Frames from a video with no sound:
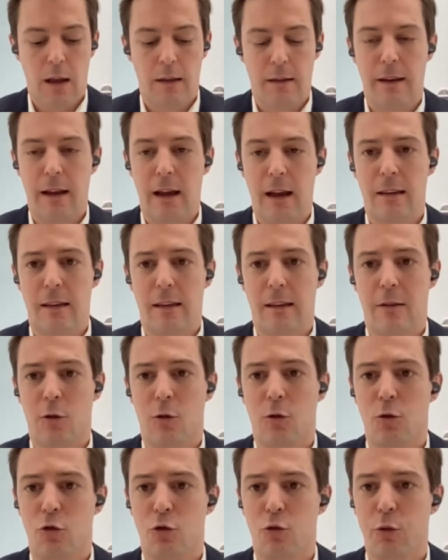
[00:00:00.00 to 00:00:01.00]
and that
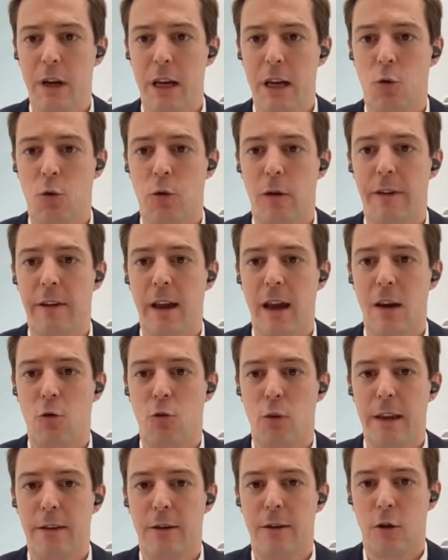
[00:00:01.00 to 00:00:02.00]
the country could then
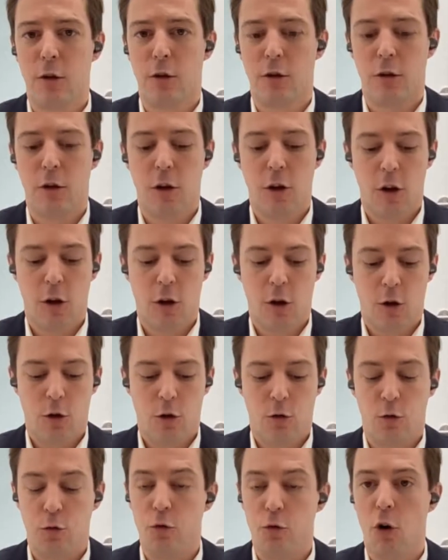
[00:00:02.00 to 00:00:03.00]
return
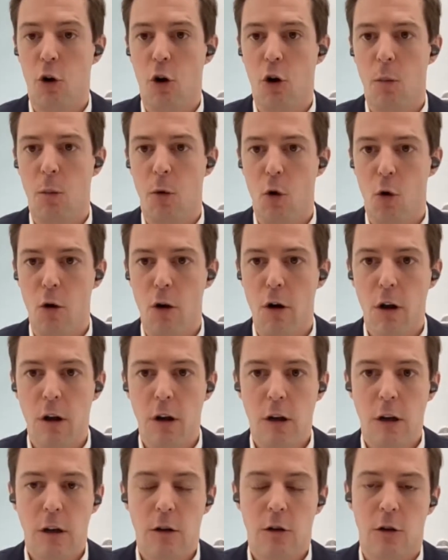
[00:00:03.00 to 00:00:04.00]
to normal
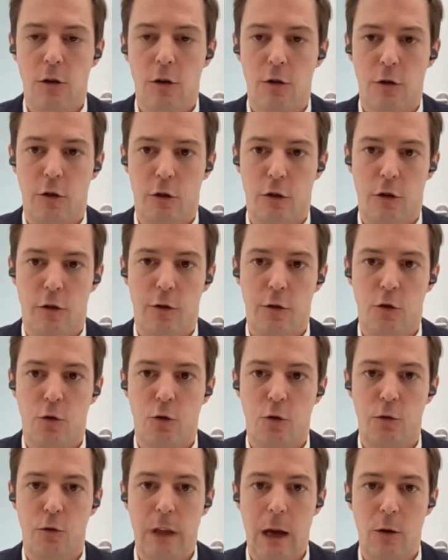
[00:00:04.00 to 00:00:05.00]
under the
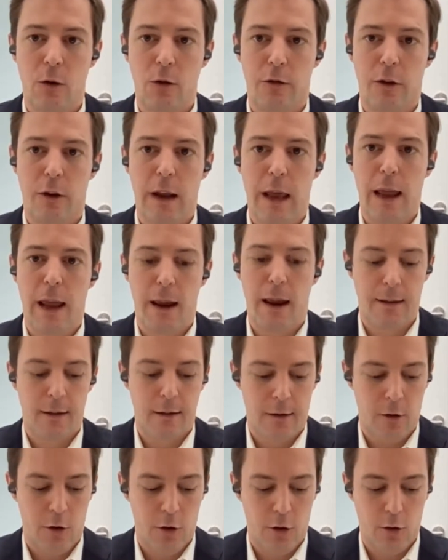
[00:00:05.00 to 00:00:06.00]

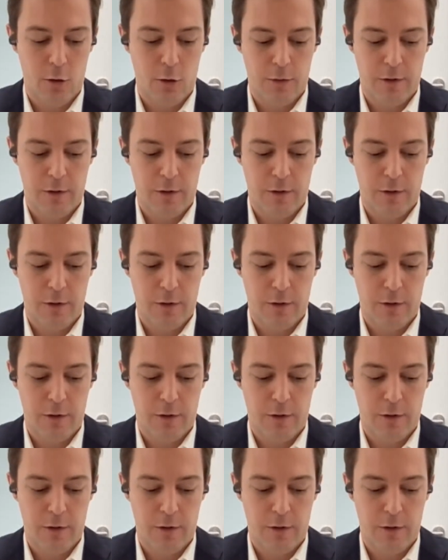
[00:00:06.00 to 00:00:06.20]
2008 uh,